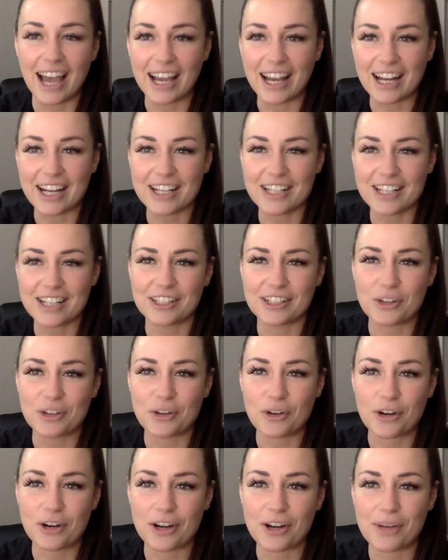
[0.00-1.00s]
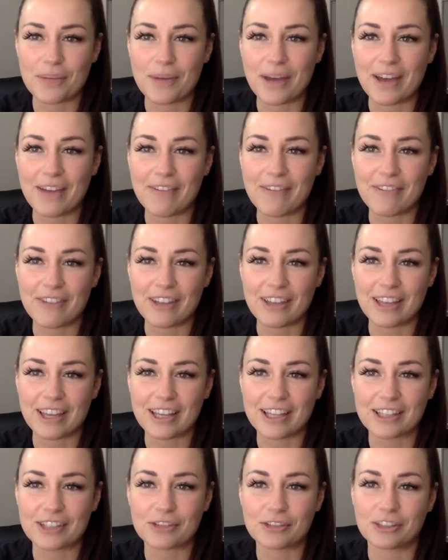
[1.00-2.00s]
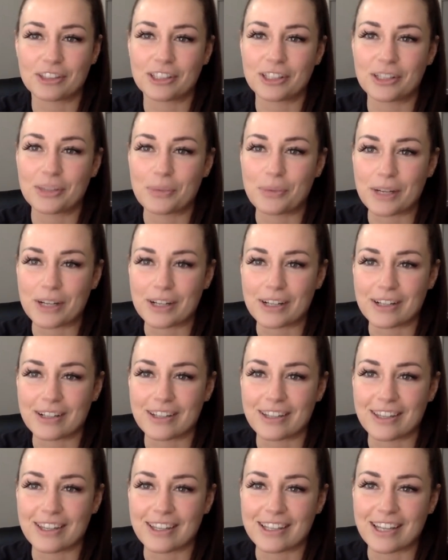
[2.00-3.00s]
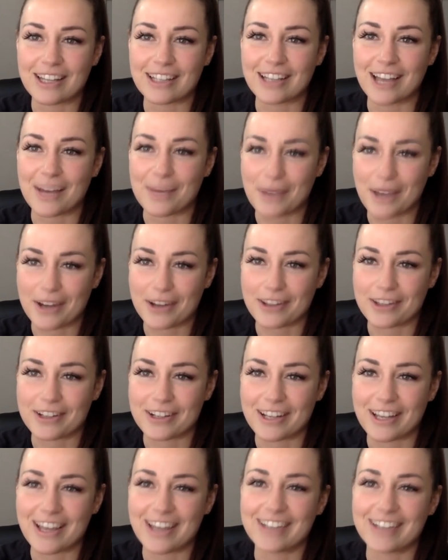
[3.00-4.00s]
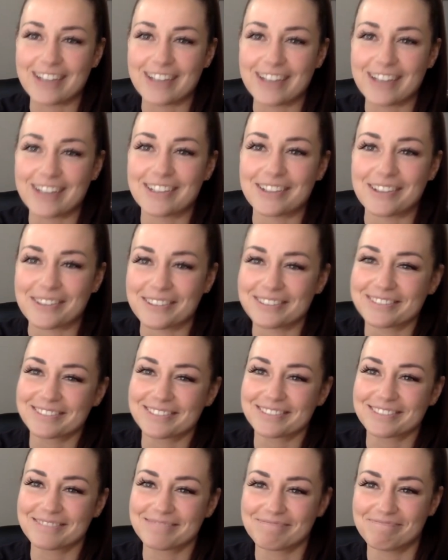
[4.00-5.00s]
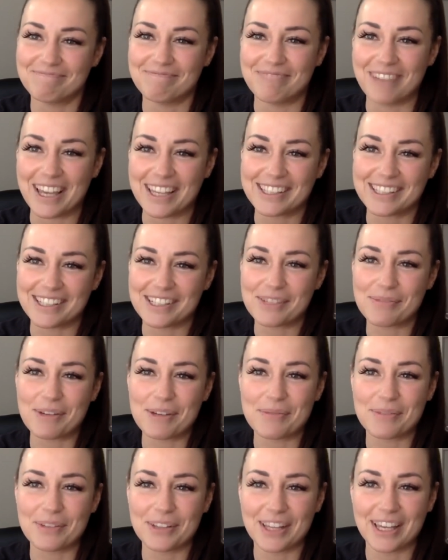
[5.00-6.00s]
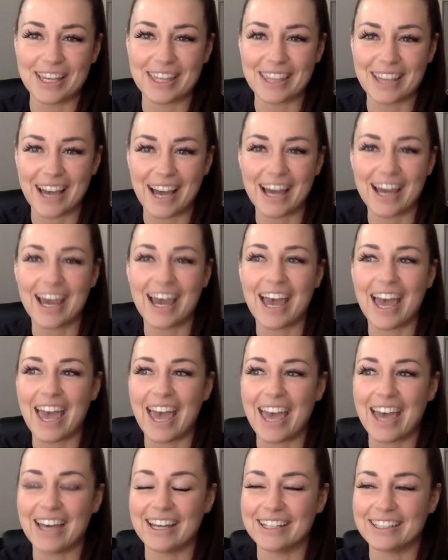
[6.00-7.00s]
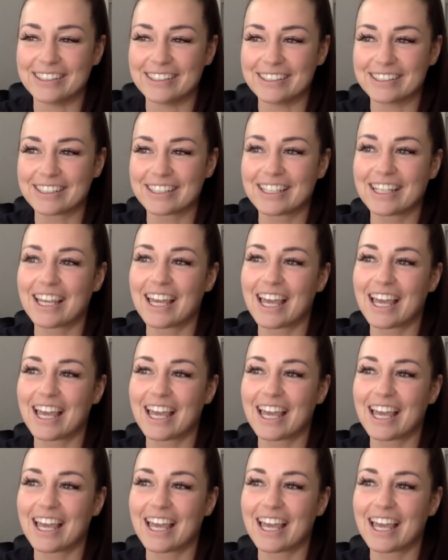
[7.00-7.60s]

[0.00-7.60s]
I kind of just ignore them. I feel like it's really weird that they take time out of their day to message people like that. And